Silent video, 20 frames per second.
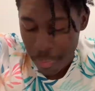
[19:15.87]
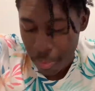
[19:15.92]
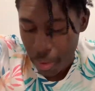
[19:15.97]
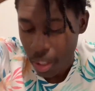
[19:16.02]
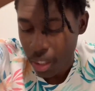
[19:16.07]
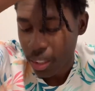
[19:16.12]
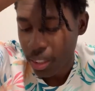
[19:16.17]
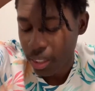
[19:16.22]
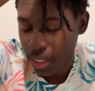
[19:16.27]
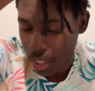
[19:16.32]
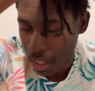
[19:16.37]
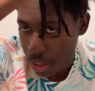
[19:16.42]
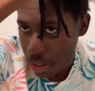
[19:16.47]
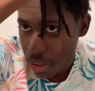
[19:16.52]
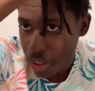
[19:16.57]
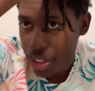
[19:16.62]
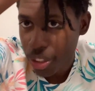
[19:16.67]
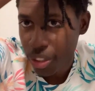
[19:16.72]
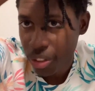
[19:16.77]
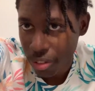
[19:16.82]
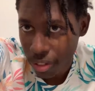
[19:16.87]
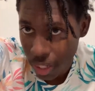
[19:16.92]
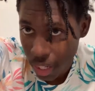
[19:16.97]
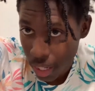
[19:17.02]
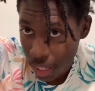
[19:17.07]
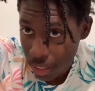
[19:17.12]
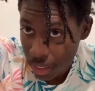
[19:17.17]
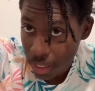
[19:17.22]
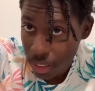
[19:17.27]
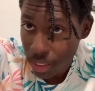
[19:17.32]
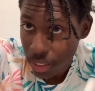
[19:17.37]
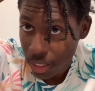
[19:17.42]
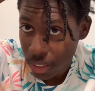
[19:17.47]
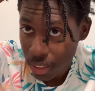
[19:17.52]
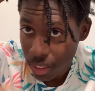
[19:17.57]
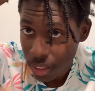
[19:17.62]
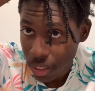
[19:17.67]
The single strands